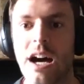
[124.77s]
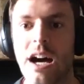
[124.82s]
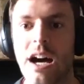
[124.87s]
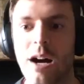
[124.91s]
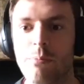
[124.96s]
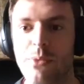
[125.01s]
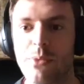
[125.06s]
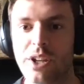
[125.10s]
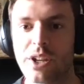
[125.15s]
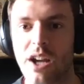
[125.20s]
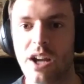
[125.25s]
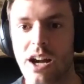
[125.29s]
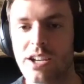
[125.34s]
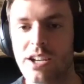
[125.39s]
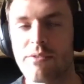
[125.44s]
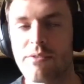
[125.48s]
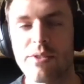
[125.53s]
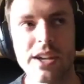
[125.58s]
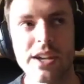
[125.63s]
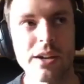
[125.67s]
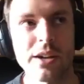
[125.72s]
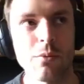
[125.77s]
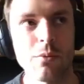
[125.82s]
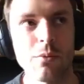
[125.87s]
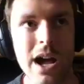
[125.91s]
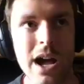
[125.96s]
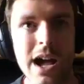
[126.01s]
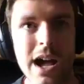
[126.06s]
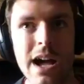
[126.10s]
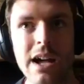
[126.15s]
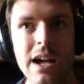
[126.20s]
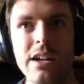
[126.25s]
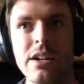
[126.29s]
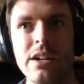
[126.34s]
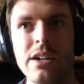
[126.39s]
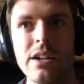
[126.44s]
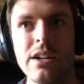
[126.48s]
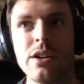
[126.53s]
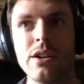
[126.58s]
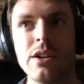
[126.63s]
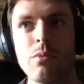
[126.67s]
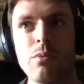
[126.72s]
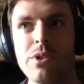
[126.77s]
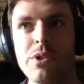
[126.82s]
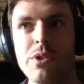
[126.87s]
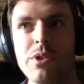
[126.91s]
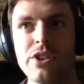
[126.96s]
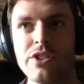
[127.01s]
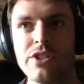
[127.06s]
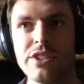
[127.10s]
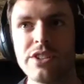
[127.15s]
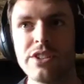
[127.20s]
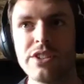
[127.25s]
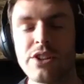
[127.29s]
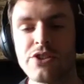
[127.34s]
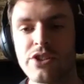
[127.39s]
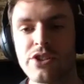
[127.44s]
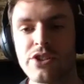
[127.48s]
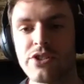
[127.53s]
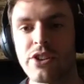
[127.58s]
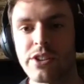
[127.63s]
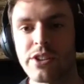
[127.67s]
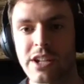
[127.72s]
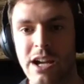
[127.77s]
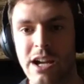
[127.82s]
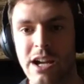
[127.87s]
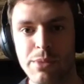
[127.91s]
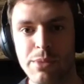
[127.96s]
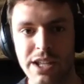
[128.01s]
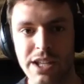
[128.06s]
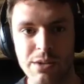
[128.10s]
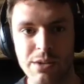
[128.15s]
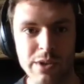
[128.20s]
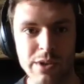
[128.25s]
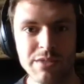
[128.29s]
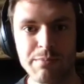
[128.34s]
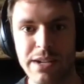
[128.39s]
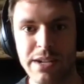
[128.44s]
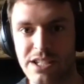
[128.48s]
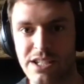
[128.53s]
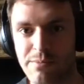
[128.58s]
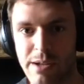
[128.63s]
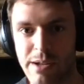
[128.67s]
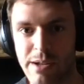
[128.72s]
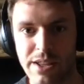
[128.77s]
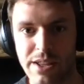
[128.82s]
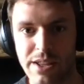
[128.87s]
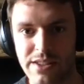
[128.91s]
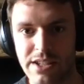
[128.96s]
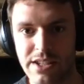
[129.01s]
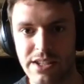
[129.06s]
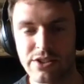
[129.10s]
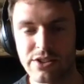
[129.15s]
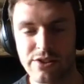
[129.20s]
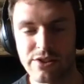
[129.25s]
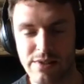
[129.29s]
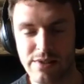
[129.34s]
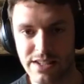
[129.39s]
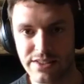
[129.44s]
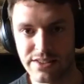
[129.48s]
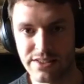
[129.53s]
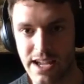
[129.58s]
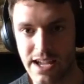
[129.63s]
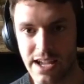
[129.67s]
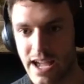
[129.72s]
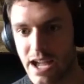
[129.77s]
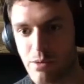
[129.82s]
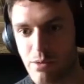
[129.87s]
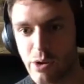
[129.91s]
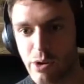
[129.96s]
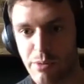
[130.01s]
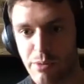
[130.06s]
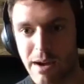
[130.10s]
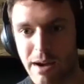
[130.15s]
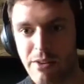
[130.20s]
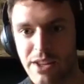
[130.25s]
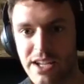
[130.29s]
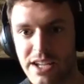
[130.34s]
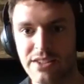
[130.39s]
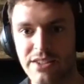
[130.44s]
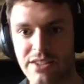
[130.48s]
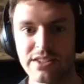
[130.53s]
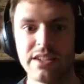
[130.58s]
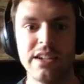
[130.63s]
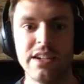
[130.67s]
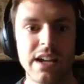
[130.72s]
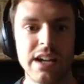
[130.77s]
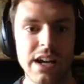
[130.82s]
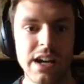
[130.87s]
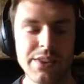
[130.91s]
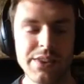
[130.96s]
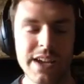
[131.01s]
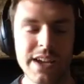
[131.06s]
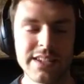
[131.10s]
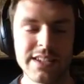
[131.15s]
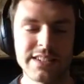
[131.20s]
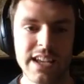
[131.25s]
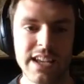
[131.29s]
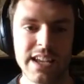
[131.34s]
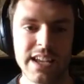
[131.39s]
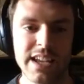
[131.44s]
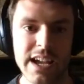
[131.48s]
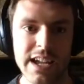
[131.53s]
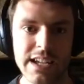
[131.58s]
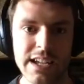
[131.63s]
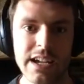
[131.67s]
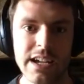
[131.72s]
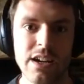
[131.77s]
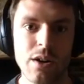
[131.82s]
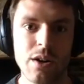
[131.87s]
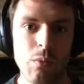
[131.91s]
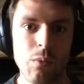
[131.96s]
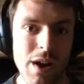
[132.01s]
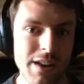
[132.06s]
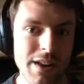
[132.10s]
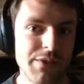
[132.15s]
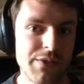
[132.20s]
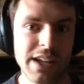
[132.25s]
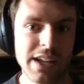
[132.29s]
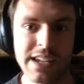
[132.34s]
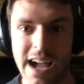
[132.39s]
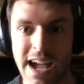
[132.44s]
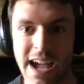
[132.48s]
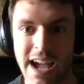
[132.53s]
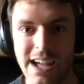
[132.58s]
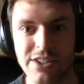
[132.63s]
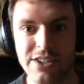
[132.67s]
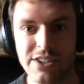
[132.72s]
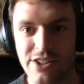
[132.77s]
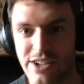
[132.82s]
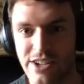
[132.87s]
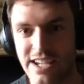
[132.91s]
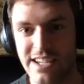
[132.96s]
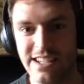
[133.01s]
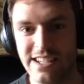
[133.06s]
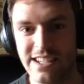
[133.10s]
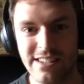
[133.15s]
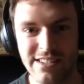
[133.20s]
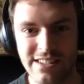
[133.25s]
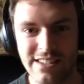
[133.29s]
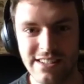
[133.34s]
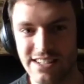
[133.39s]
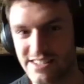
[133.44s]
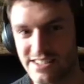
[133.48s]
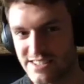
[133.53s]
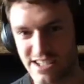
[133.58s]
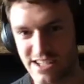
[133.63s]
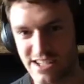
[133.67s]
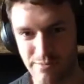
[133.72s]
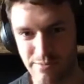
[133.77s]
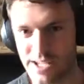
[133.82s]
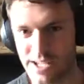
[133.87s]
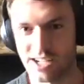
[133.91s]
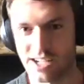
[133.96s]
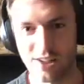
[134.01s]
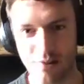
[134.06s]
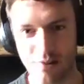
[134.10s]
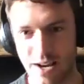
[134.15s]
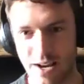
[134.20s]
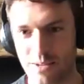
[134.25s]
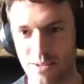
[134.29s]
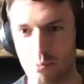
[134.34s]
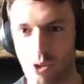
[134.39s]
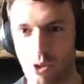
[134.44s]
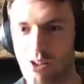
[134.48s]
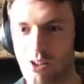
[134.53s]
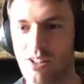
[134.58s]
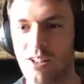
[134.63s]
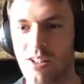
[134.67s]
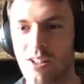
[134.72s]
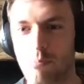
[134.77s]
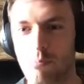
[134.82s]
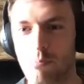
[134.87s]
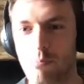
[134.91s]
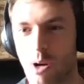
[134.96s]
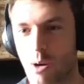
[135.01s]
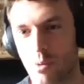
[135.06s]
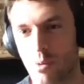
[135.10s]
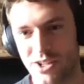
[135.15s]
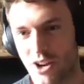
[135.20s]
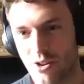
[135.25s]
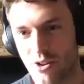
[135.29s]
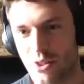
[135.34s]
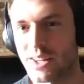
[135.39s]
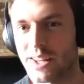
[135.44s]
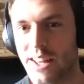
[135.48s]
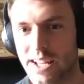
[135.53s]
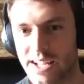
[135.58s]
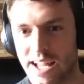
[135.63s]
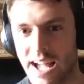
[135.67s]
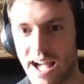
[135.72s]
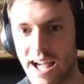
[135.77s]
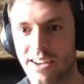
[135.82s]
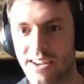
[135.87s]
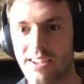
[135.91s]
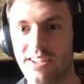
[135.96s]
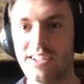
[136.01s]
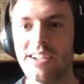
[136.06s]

The kind of thing where when we're doing diligence on the company, we speak to people in the industry and say, hey, what about this? And they say, well, if they can do it, this is going to be incredible, but we don't think they can.